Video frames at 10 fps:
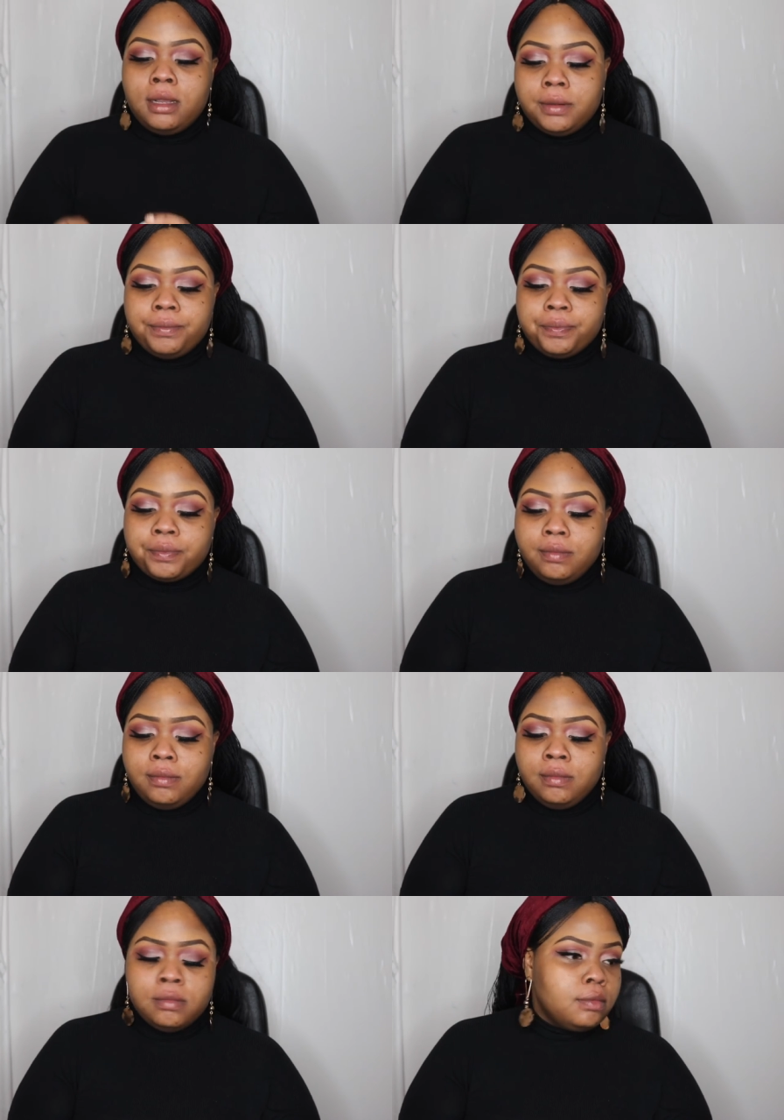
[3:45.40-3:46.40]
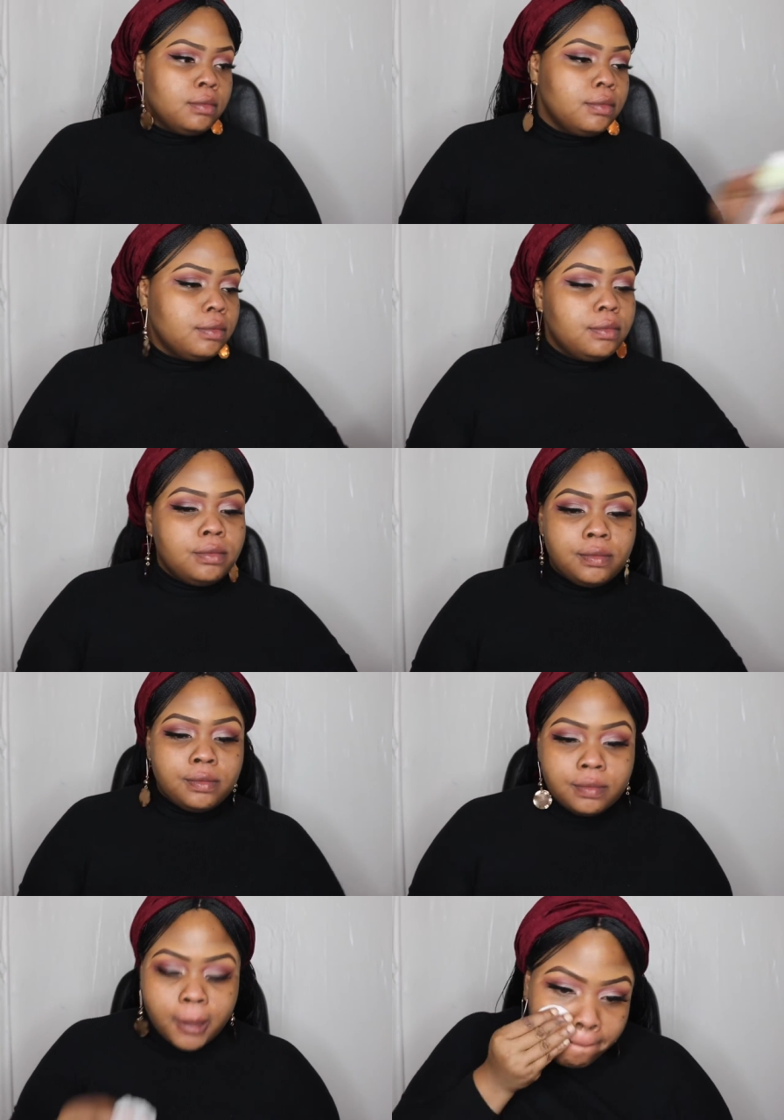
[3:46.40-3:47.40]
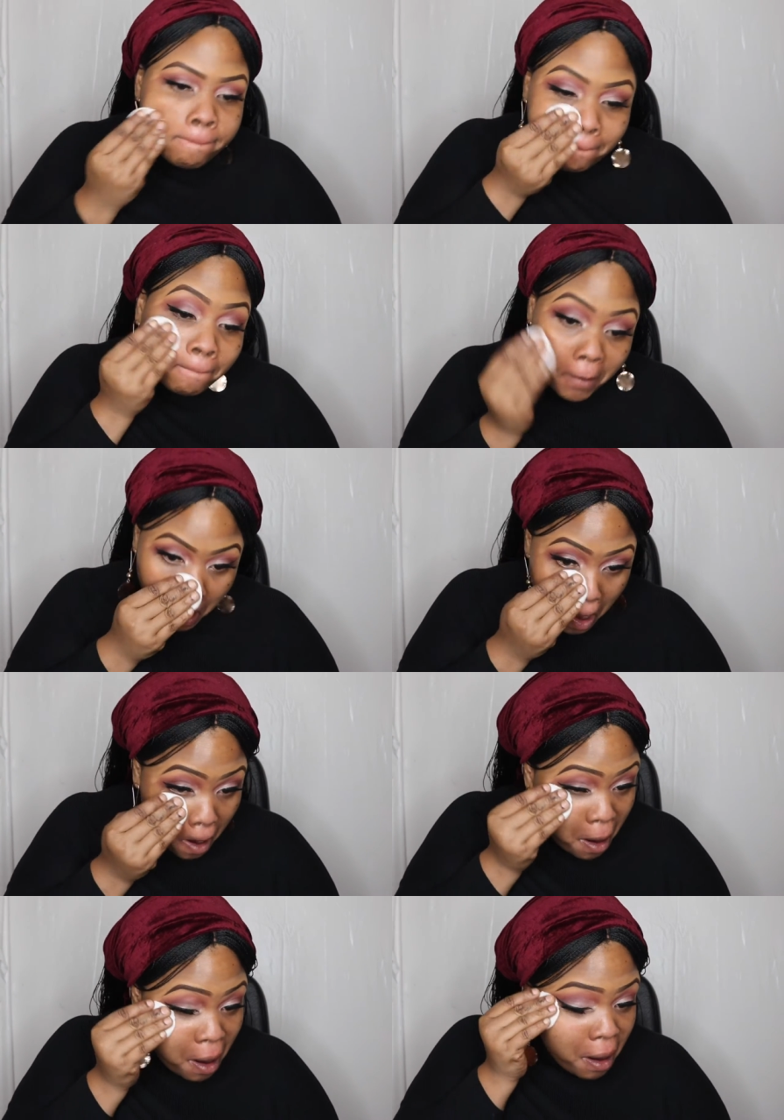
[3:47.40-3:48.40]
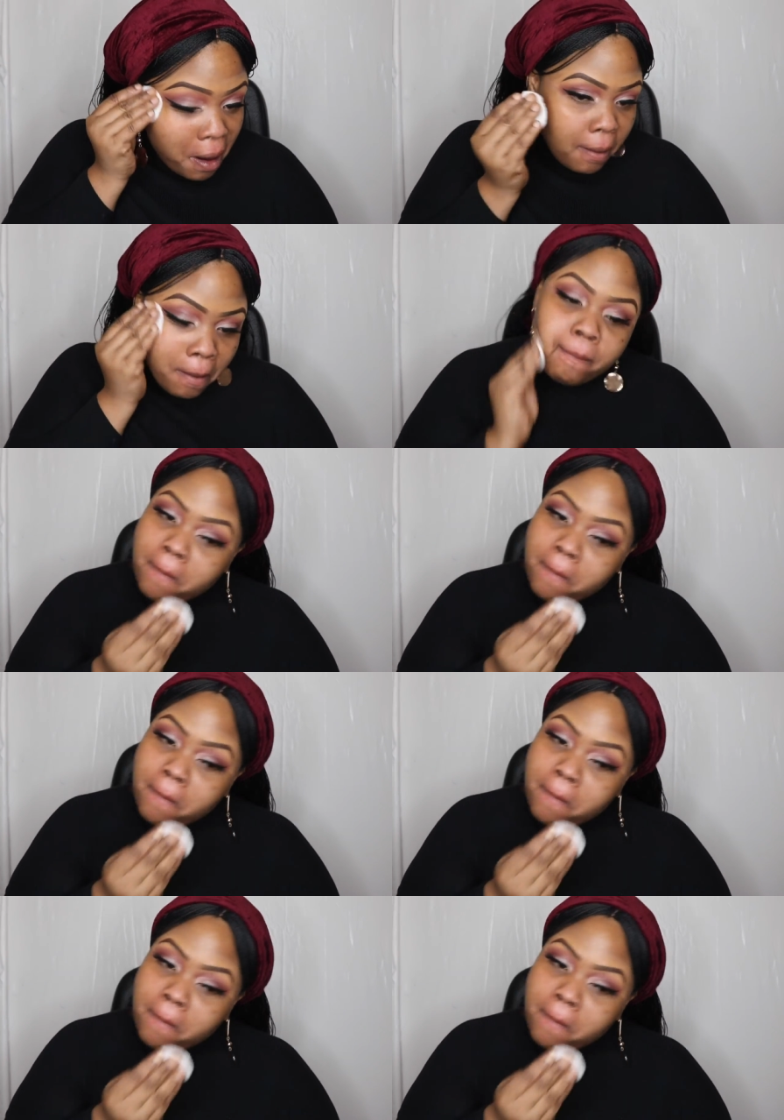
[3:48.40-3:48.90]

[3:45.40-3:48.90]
7 Beautiful Skin Cleansing Water.